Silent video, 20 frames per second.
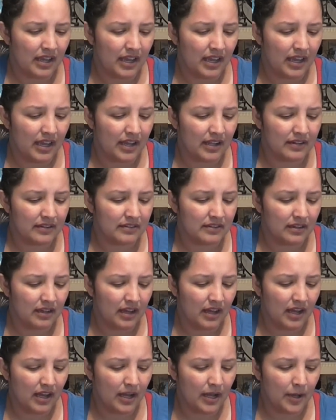And
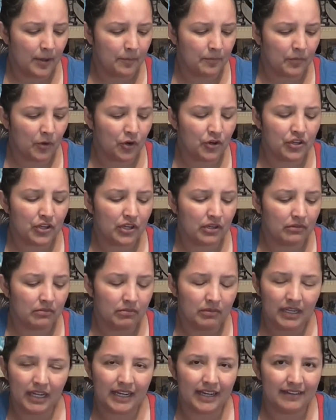or you,
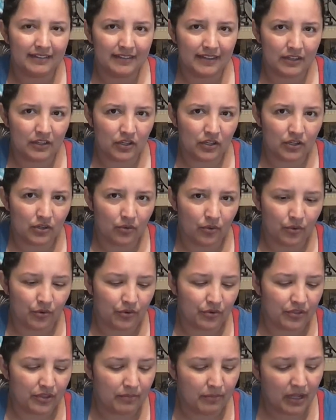like I said, you can
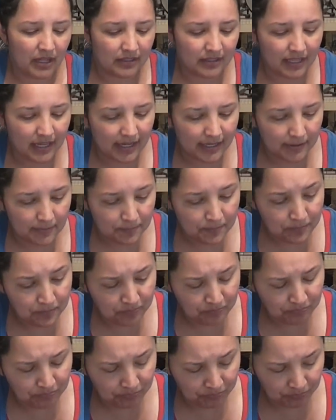order them online.
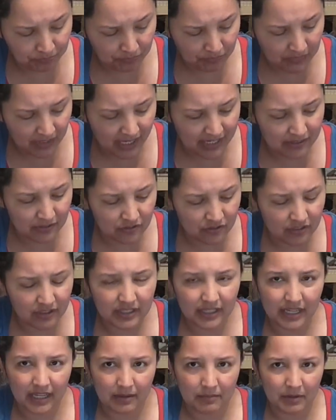I
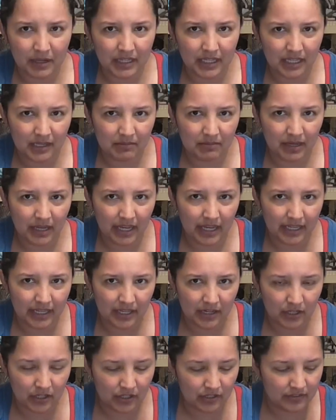usually get them on eBay. I
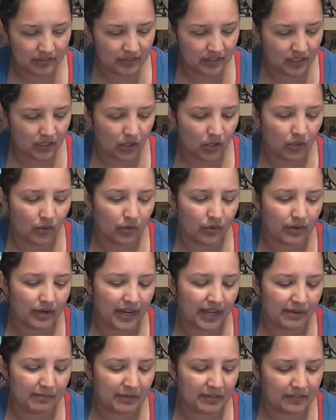get a good deal, or
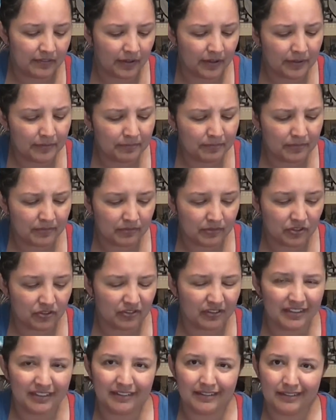Amazon.
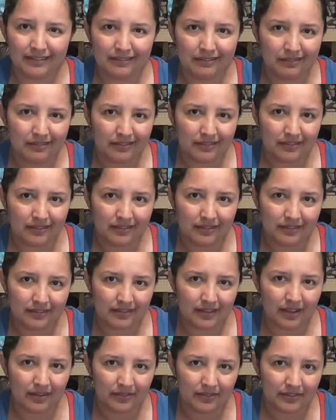Usually the
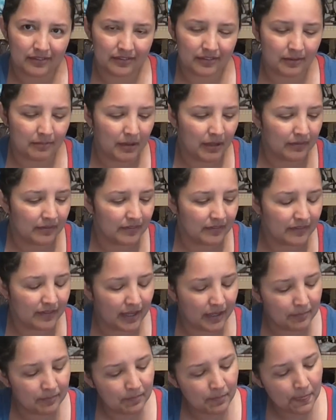sellers are about the
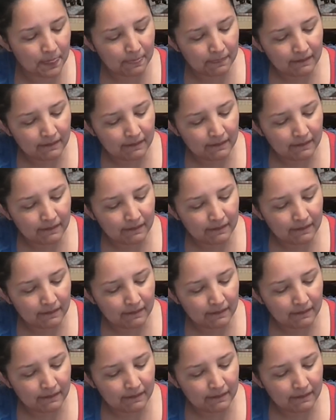same.